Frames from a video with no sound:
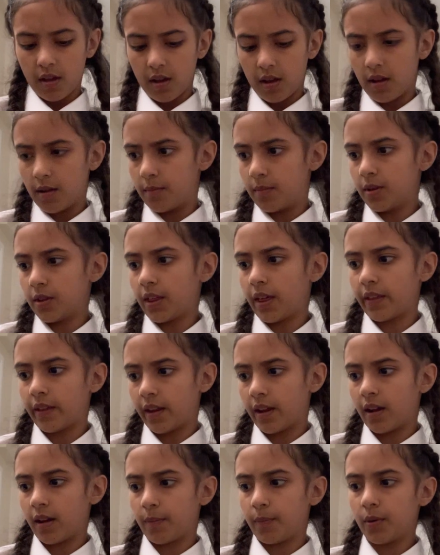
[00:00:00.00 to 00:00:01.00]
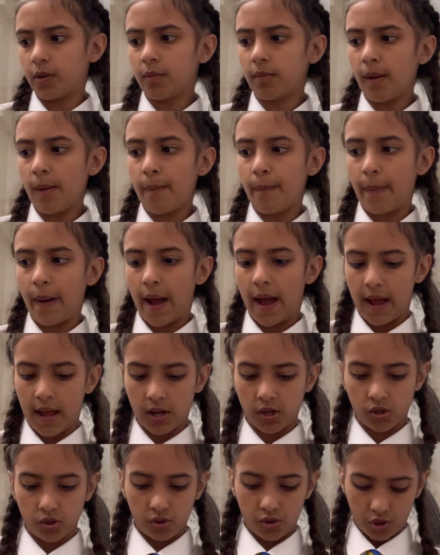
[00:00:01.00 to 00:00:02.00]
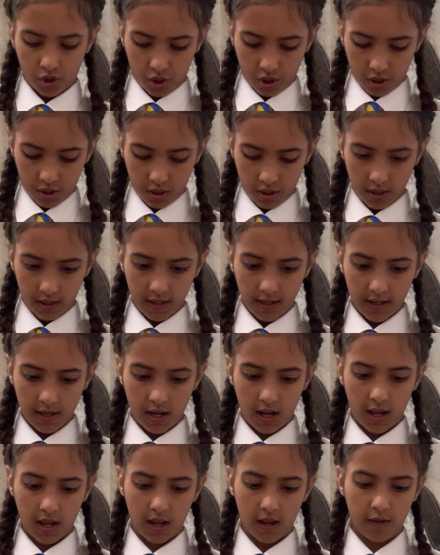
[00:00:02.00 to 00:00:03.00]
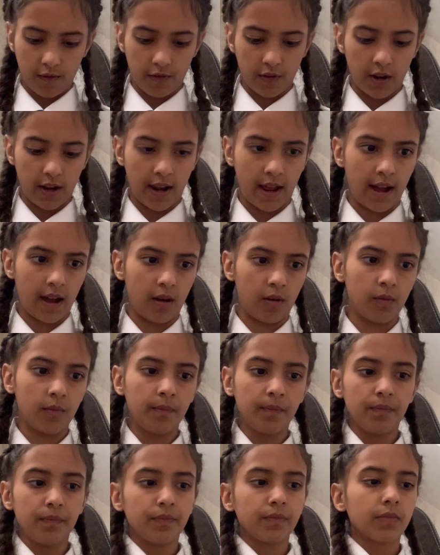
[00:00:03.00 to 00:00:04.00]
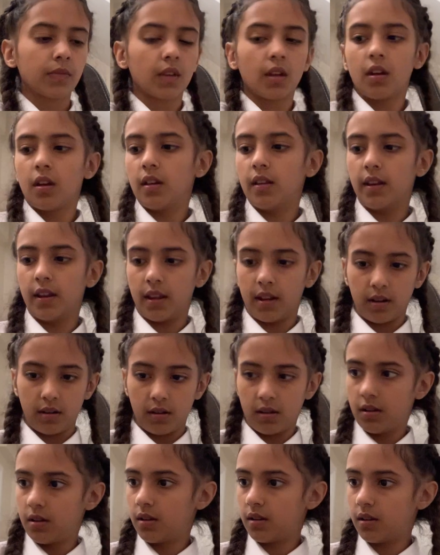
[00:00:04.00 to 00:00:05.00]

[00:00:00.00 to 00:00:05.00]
Um, put that there. I put my badge in here for now. And then